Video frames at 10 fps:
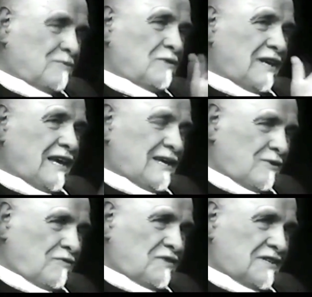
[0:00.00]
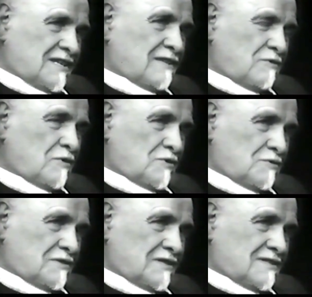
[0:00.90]
nuclei of
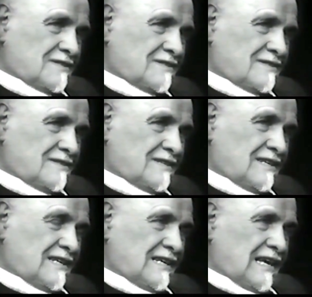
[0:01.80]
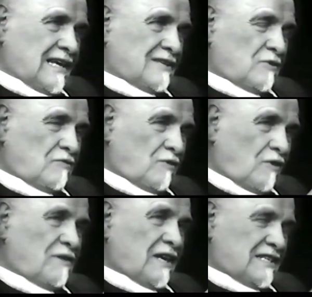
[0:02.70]
self-consciousness, and of
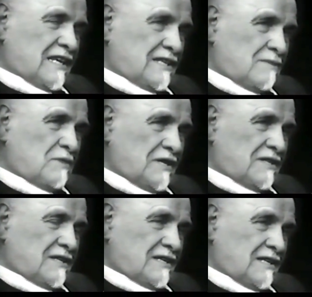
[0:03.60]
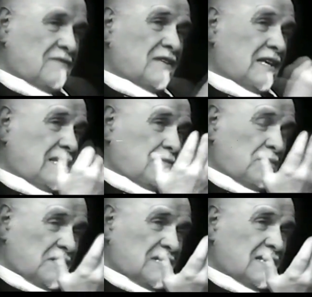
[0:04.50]
overexcitability. If they
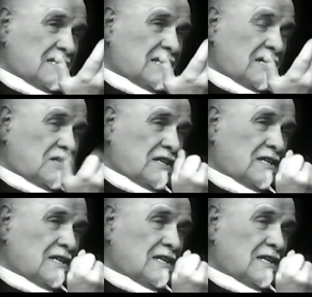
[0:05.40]
present such